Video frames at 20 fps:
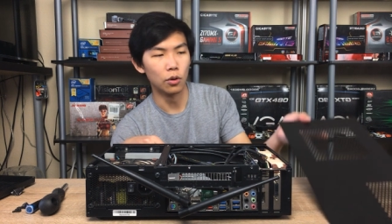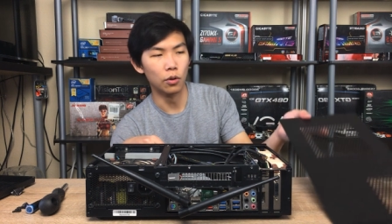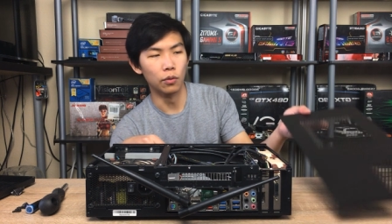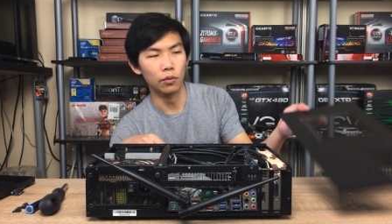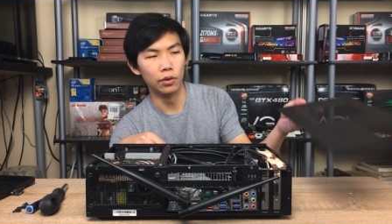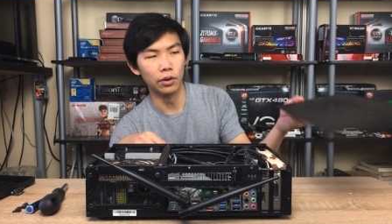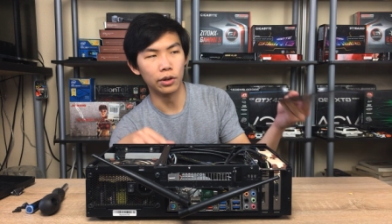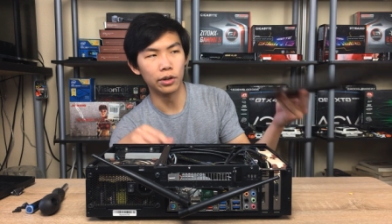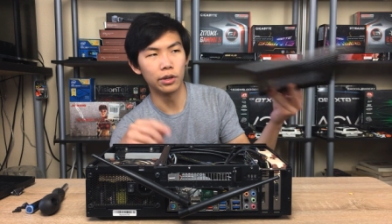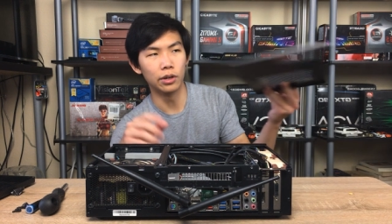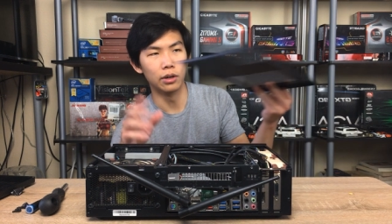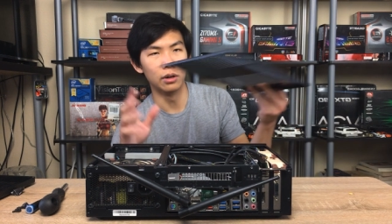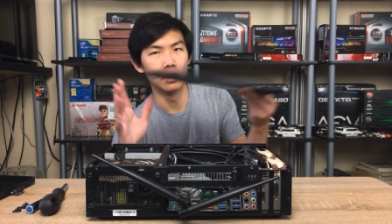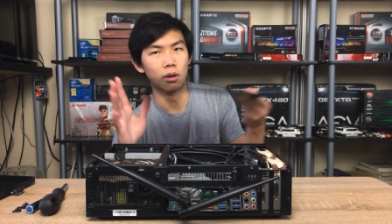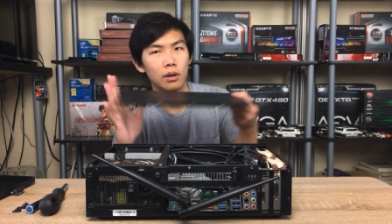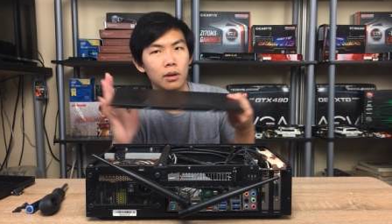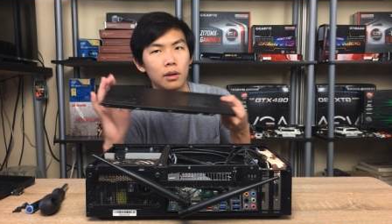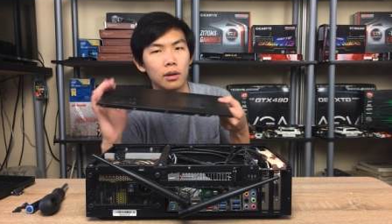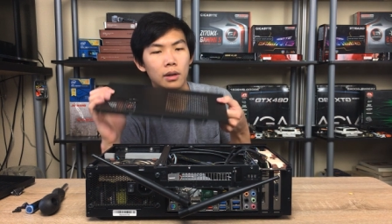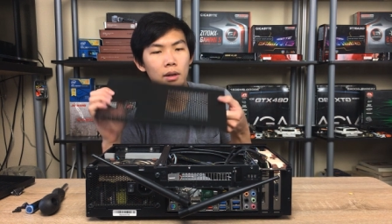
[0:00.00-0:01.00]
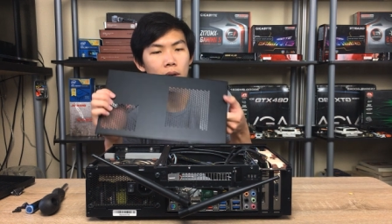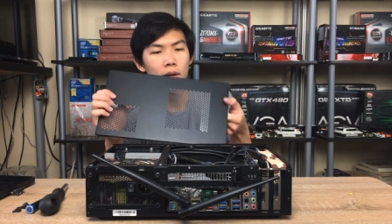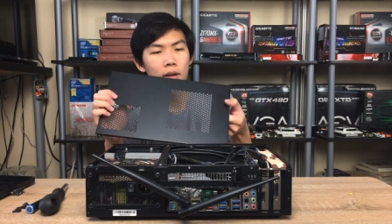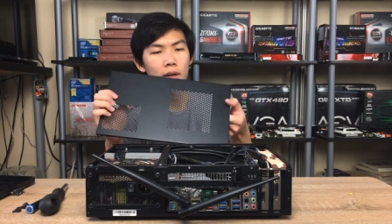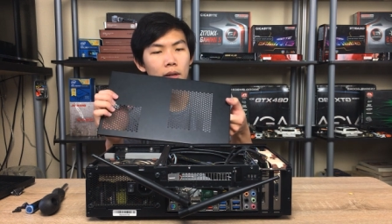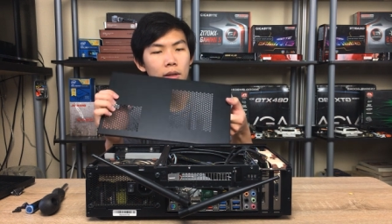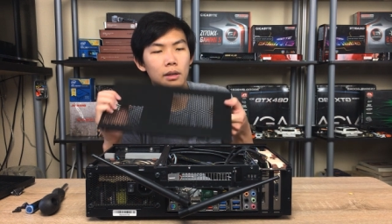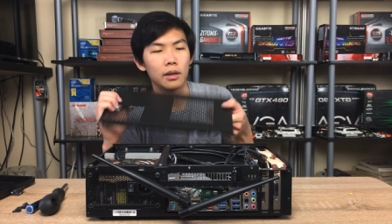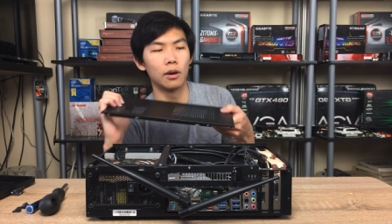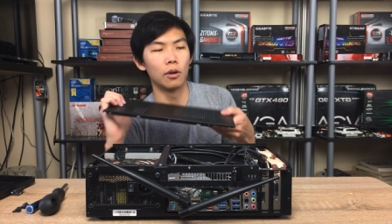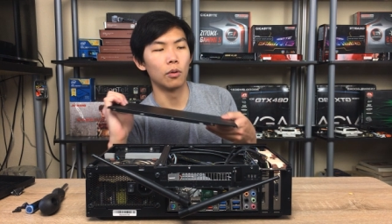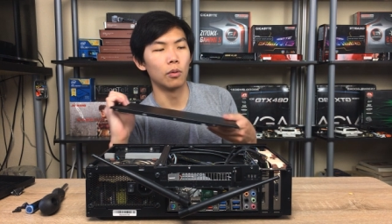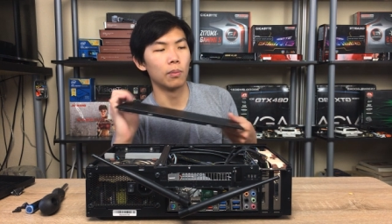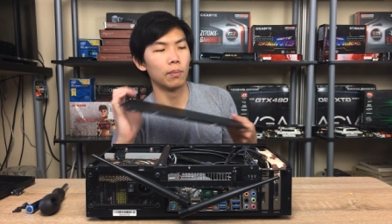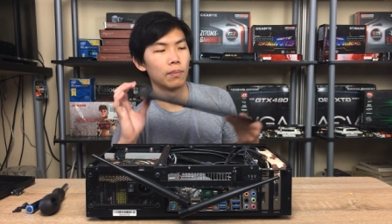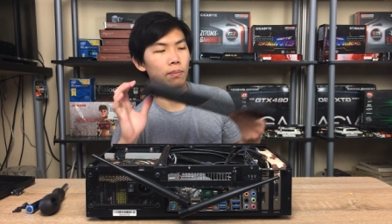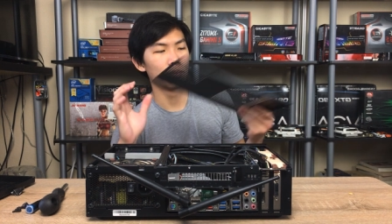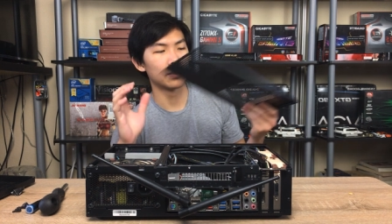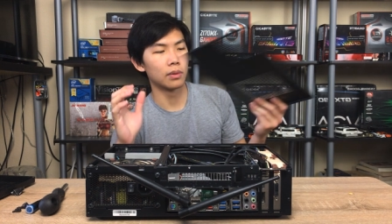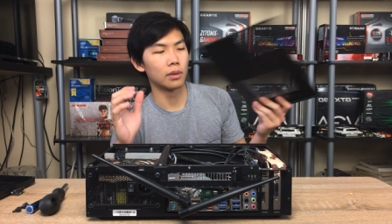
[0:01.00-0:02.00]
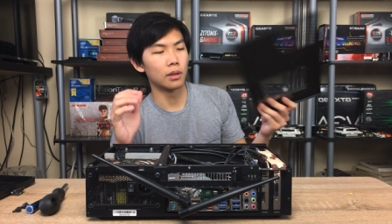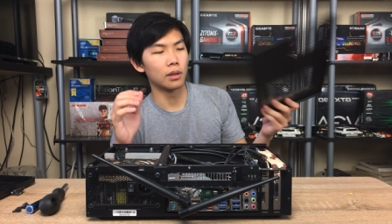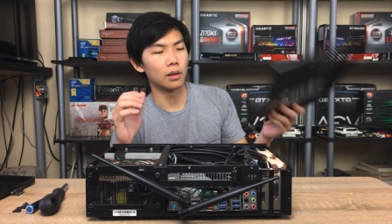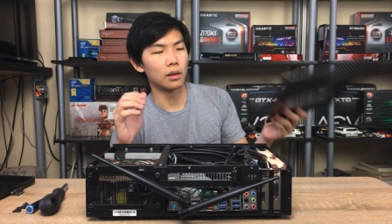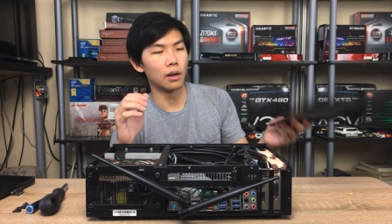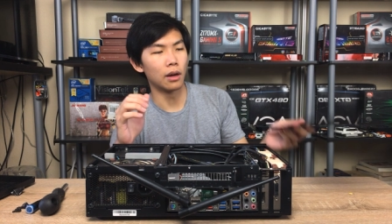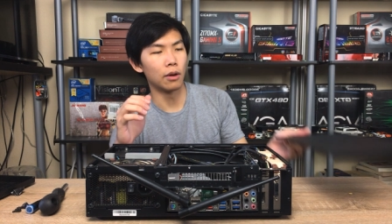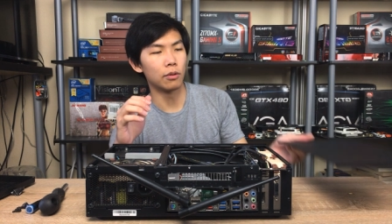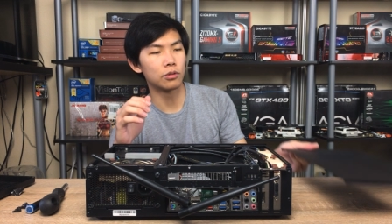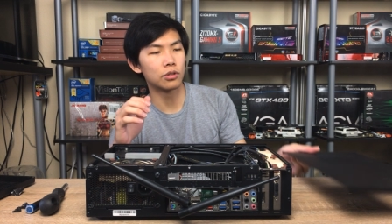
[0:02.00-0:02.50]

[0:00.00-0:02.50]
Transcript: over here. Now I